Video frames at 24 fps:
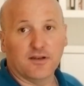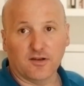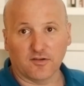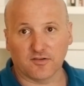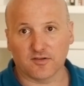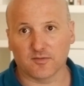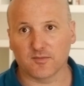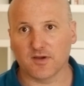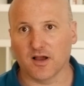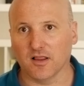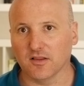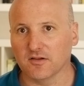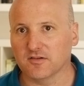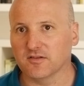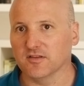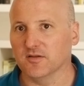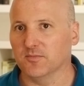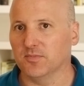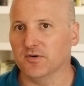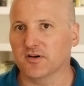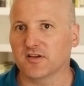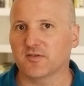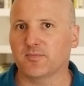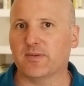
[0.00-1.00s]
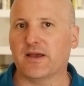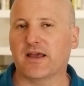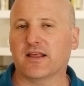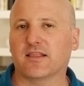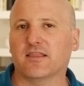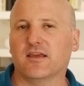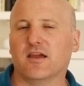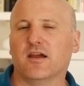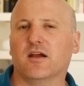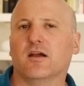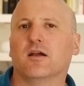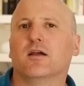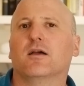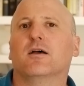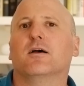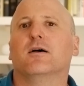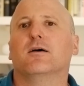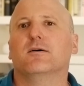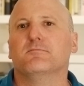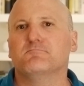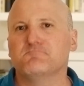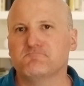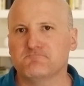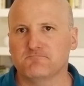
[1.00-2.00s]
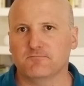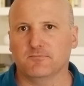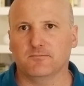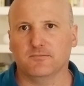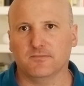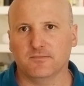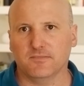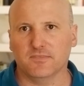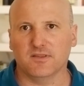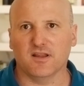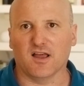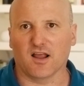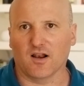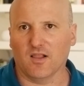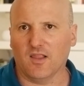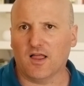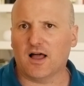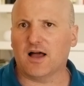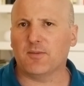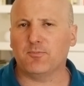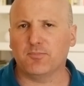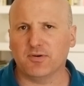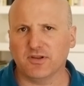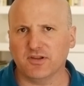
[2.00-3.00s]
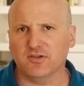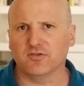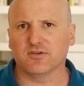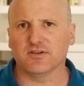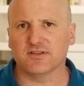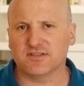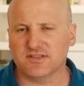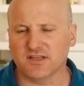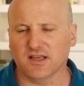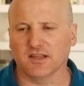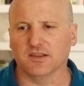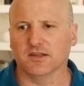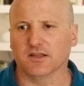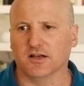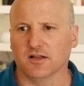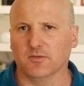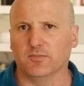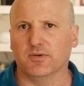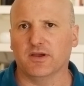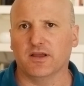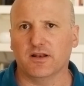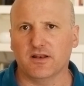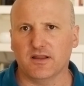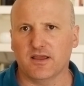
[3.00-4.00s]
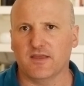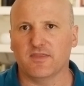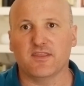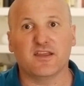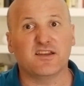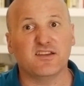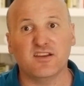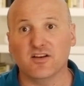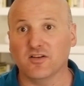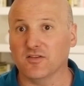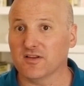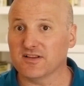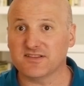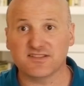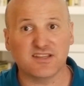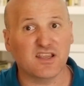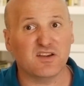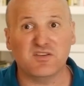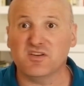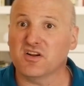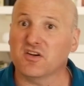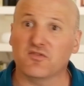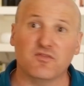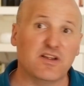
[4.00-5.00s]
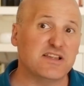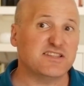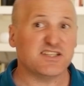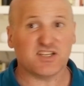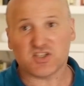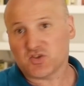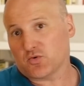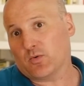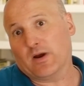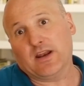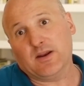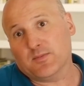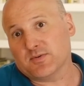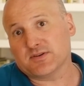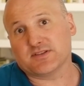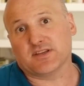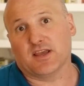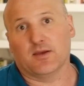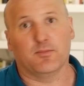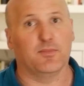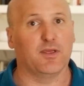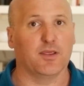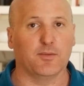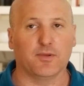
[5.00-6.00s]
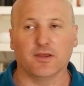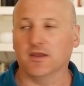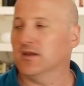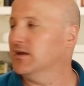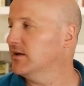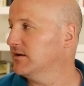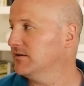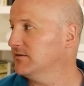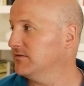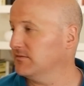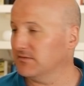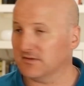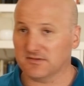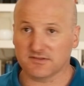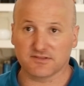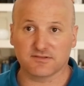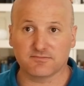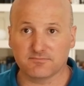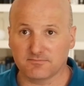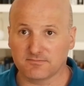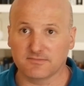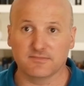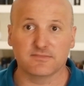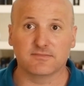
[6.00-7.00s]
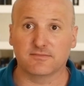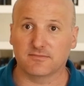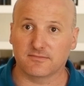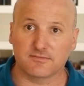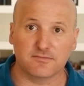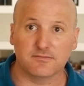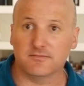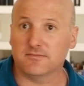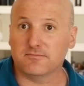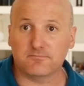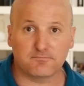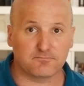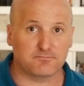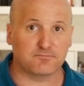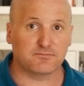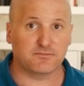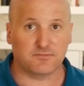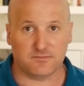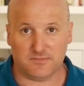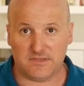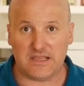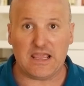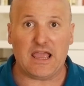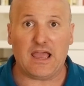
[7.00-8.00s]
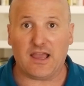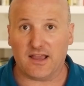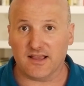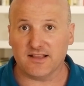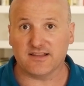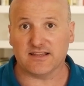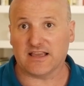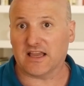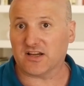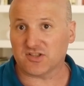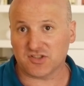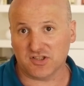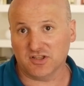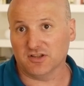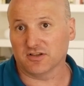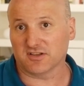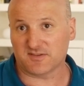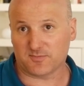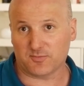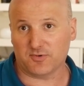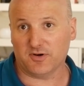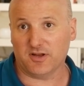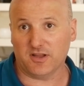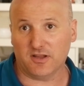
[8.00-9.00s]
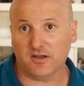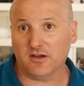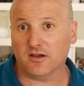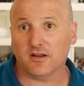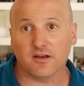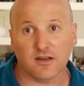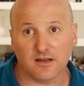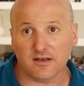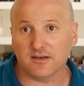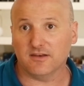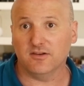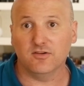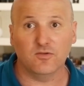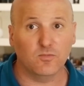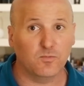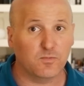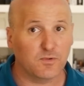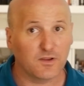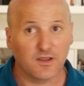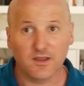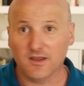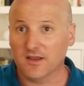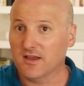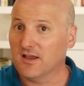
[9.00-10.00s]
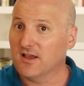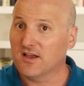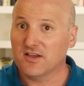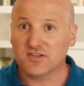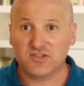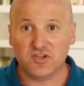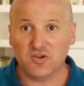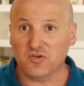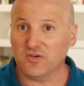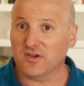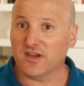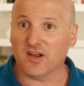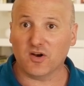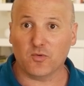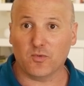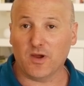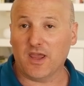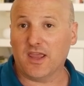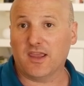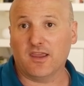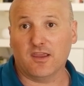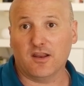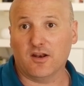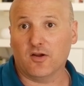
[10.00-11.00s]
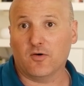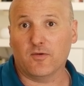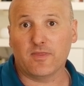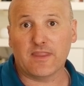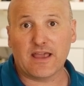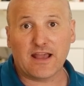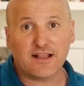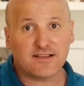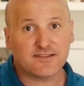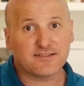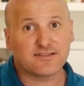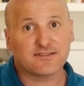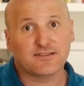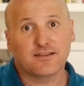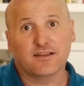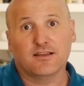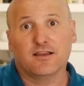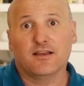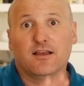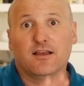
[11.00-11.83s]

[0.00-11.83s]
some colors in the books back there. Not a lot, but you can see a little bit. And then, let's say you can raise it to 20% maybe. And yeah, it actually looks pretty good. And so you can get away, and that's,